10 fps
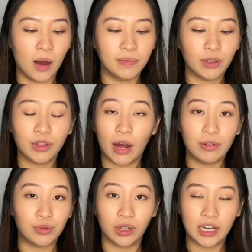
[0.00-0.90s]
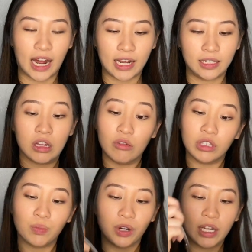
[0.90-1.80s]
So that was really nice. It was
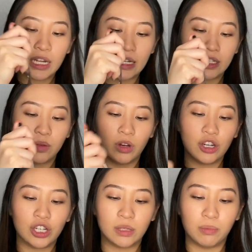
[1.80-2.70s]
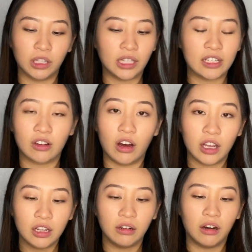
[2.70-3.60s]
a pretty easy one. You just put things on
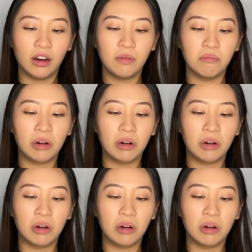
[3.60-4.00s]
it. But